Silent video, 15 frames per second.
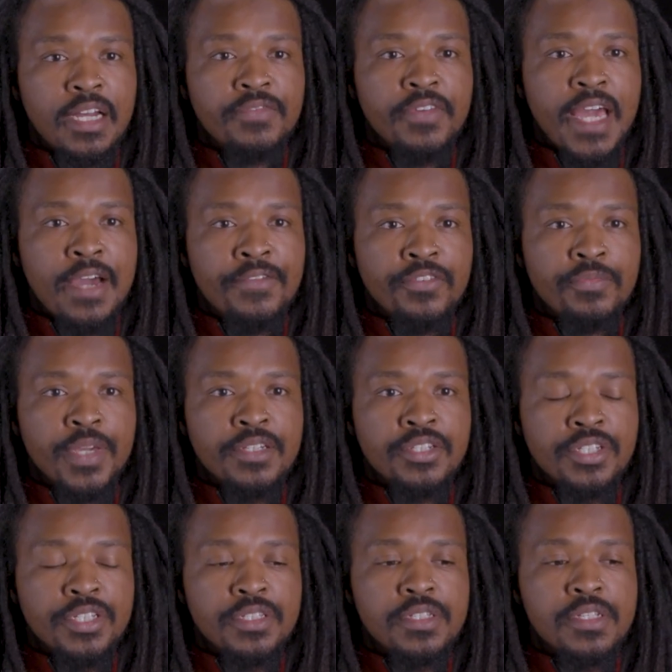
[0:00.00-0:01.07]
of
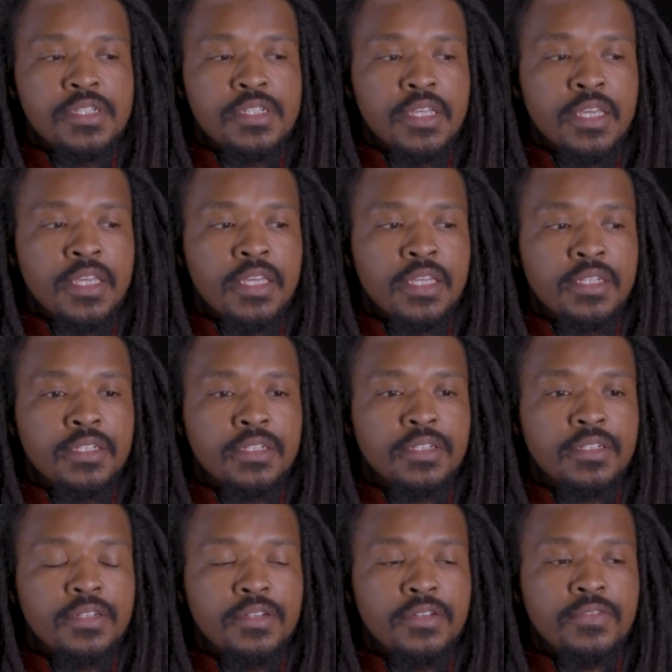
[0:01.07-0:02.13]
affirmations and
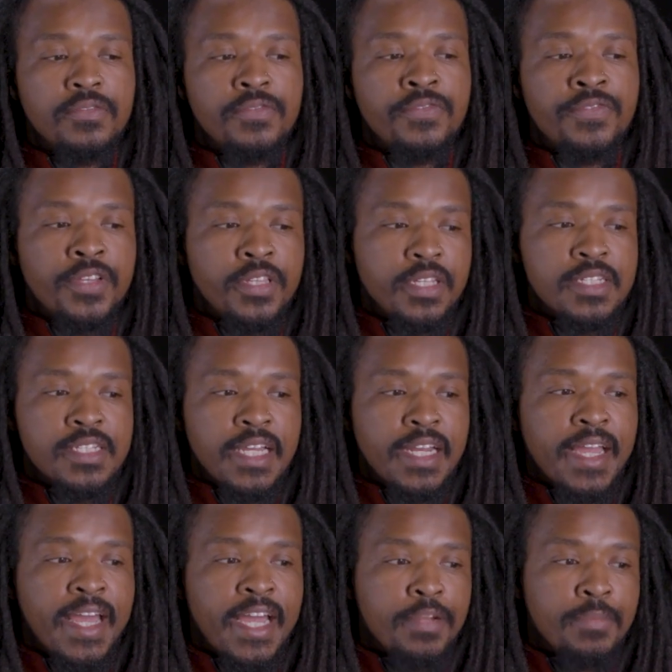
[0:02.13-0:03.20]
feelings that I had